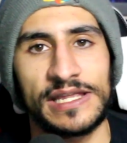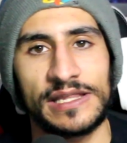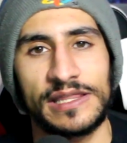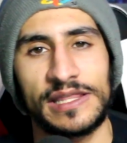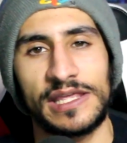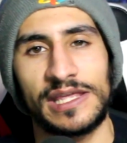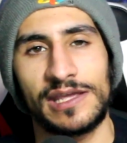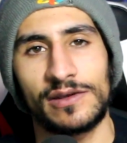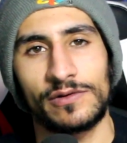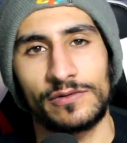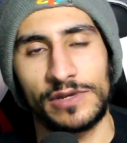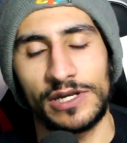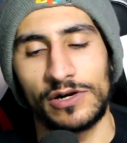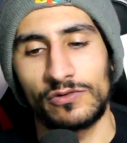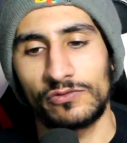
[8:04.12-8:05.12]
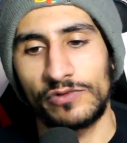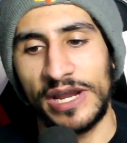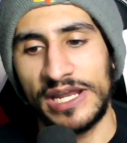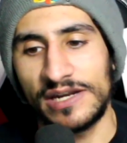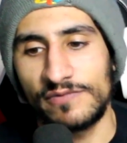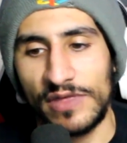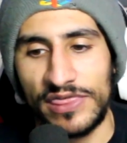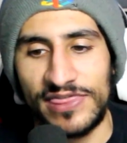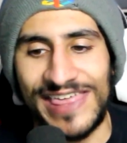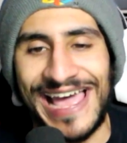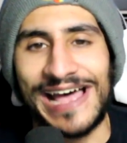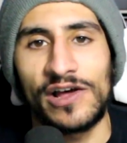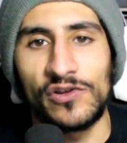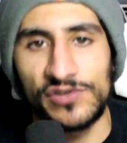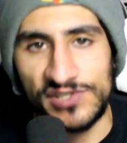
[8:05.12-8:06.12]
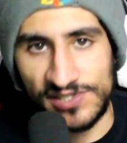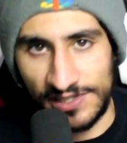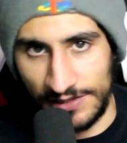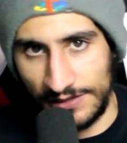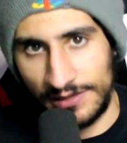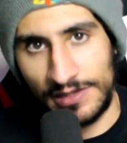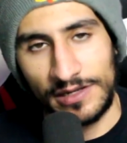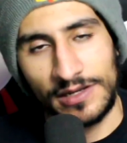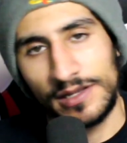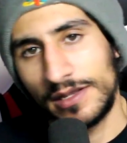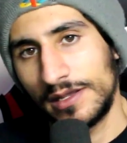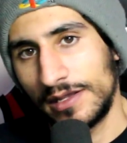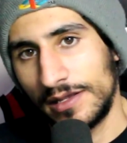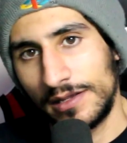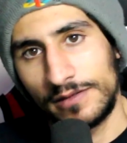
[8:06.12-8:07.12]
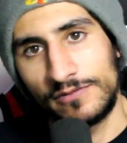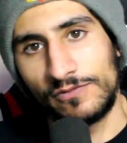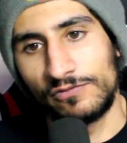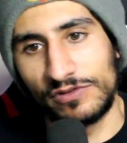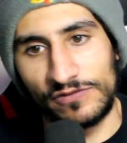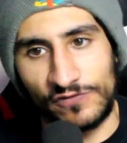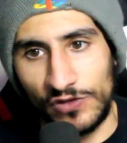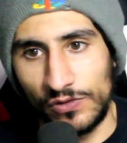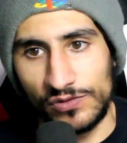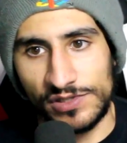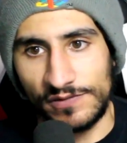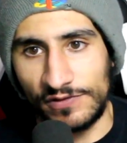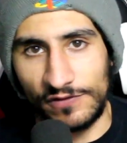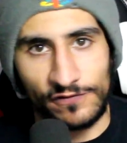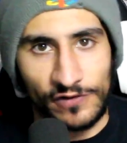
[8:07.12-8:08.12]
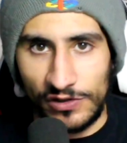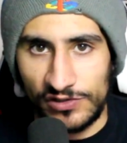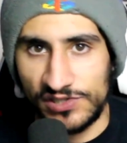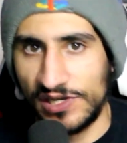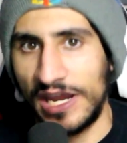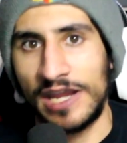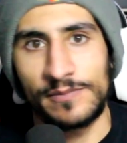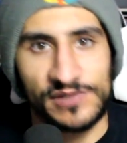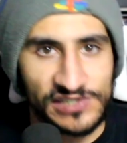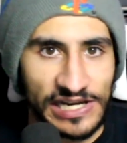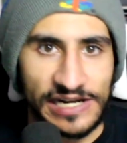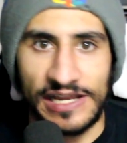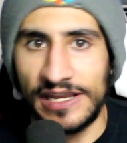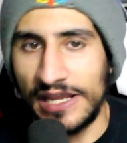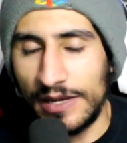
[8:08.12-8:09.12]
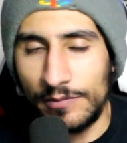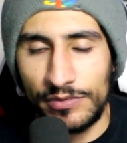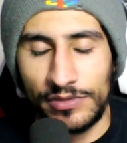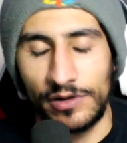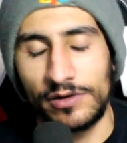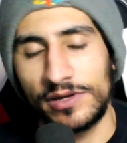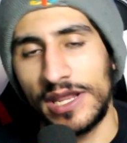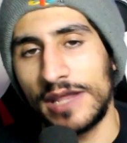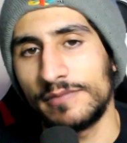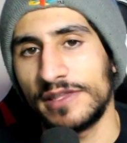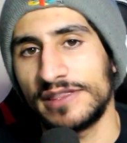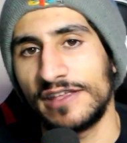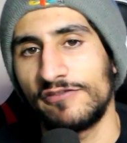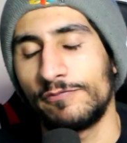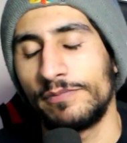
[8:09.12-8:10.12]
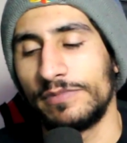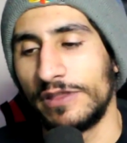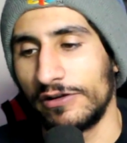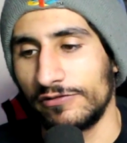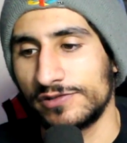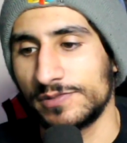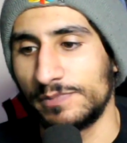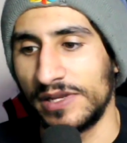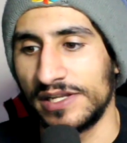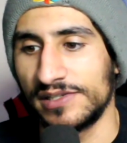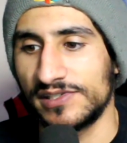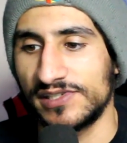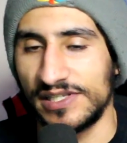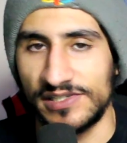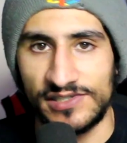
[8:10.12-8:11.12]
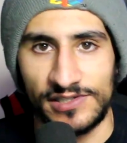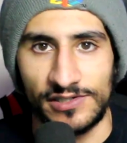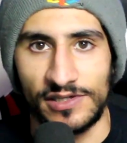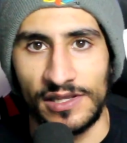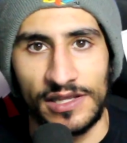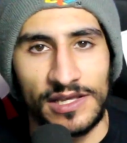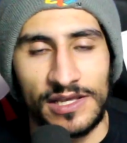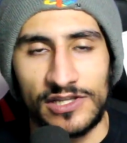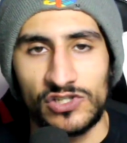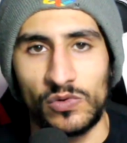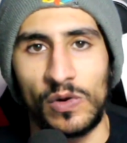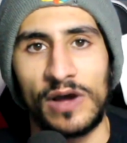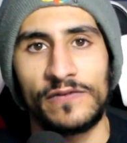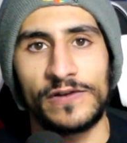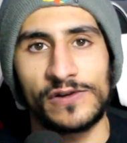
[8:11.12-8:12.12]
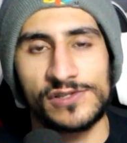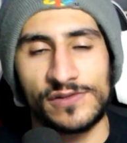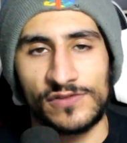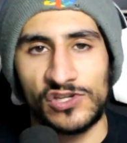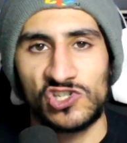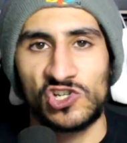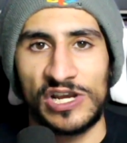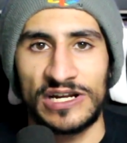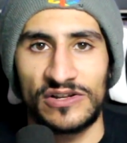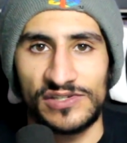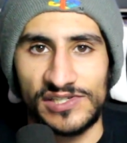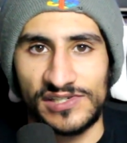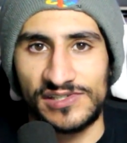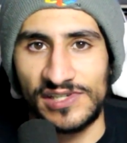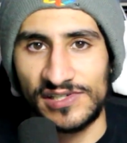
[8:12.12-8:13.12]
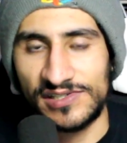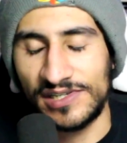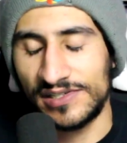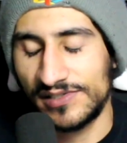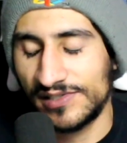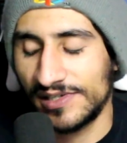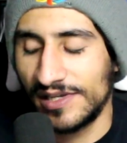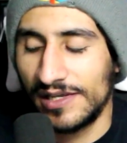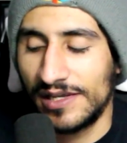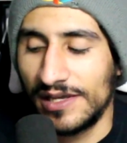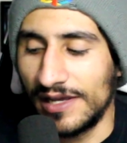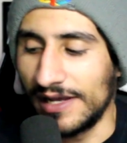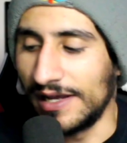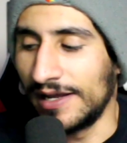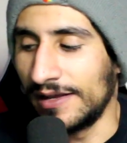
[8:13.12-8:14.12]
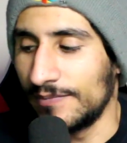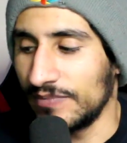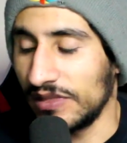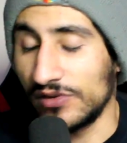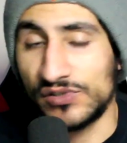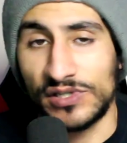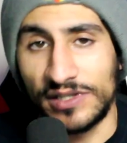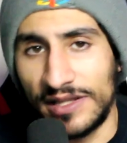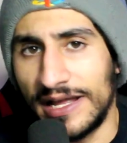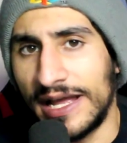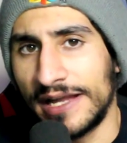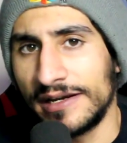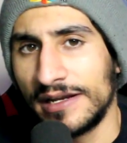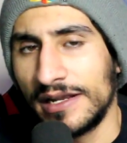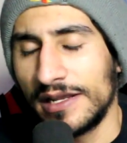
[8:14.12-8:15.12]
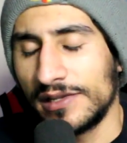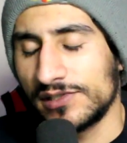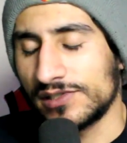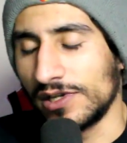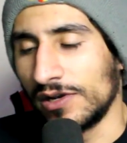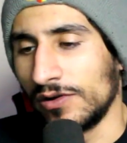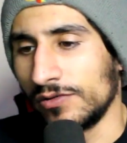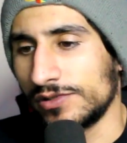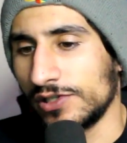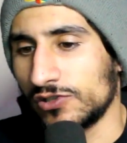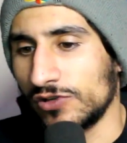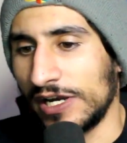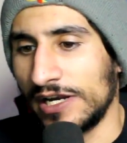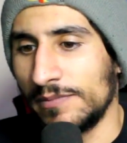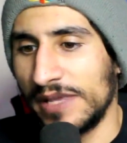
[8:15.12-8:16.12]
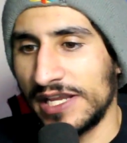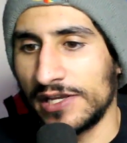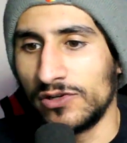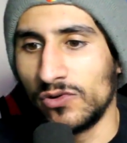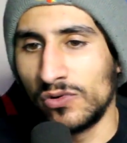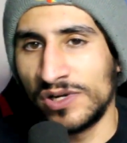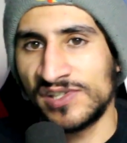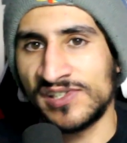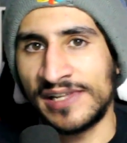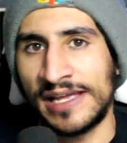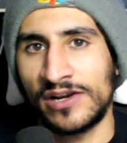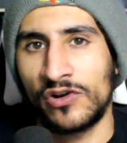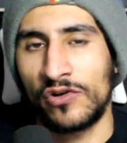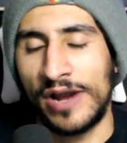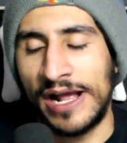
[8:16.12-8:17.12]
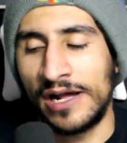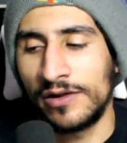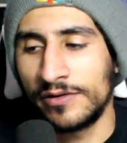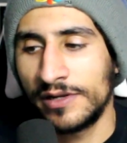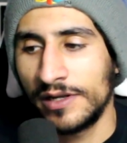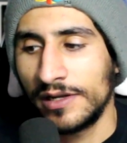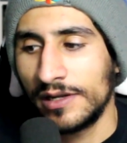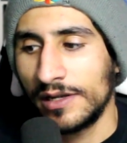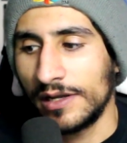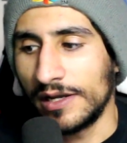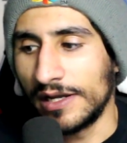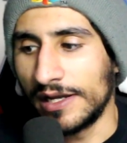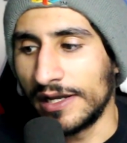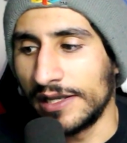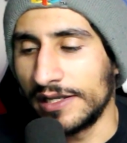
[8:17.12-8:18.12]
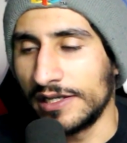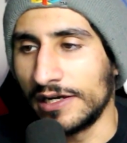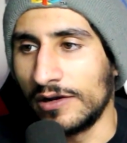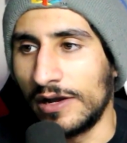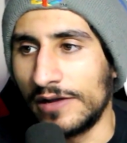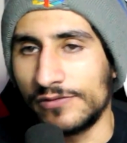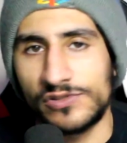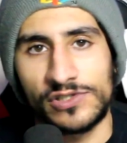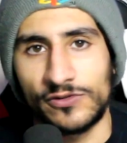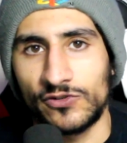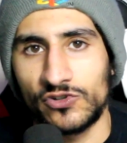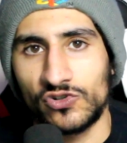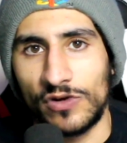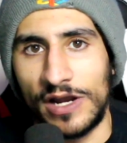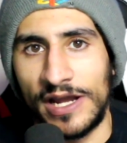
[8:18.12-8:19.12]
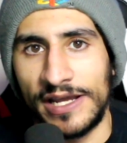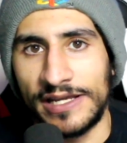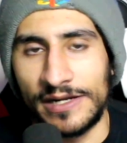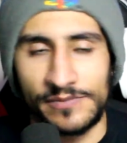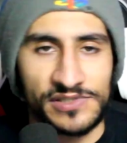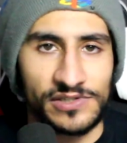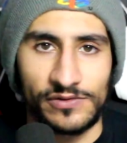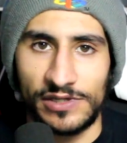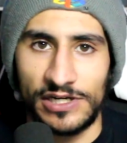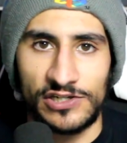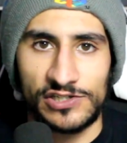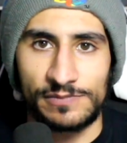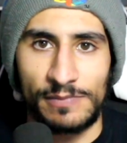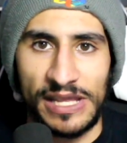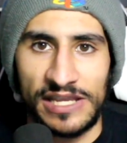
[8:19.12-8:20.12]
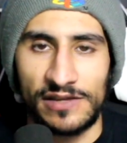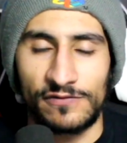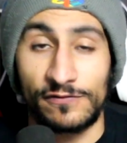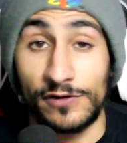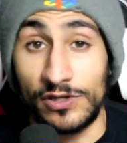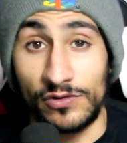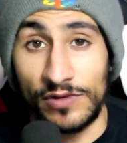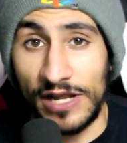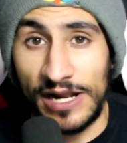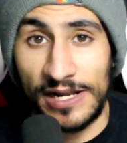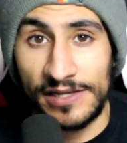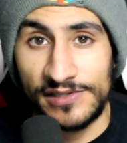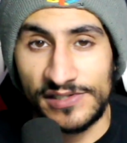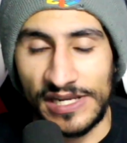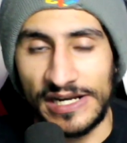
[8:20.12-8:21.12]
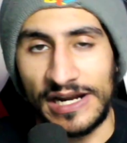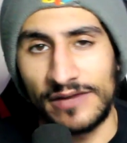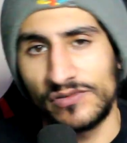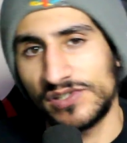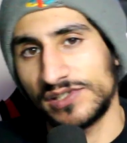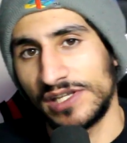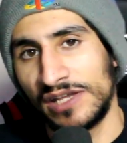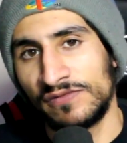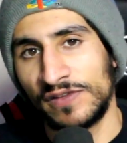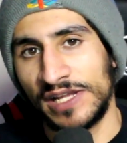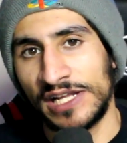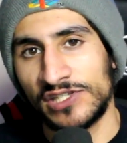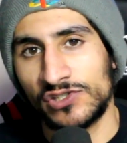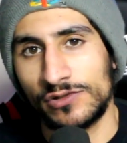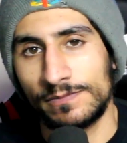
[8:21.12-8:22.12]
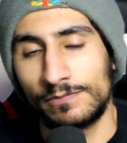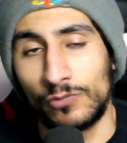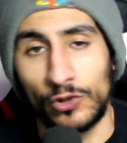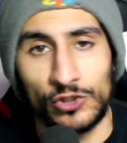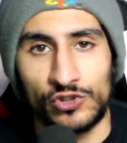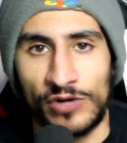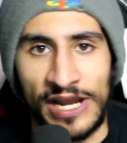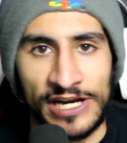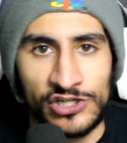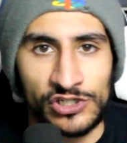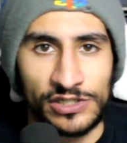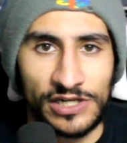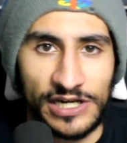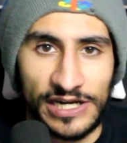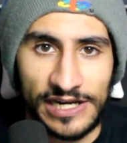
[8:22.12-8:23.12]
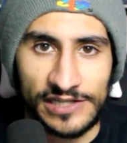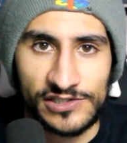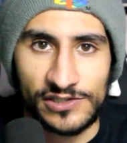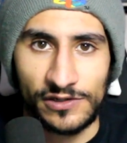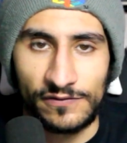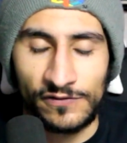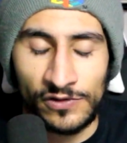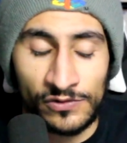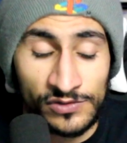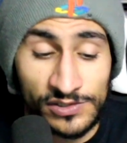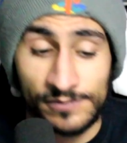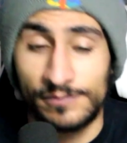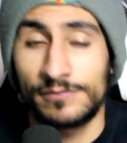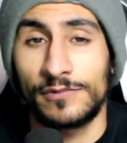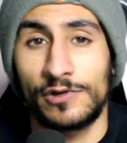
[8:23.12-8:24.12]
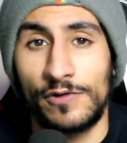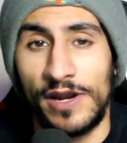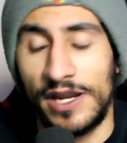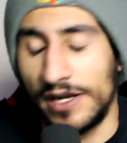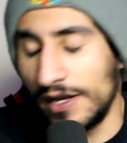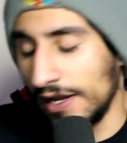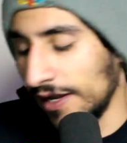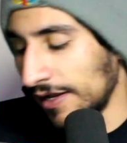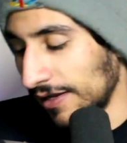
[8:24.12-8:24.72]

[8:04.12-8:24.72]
and the reign of 1,000 reviews of the first game, second game, third game that there's been since the 12 years of this channel's existence, there's a lot. So to try to make a noise in that crowd, I'll still try, and I'm still going to just make it for you guys. And obviously if it gets more traction and it gets good views, great.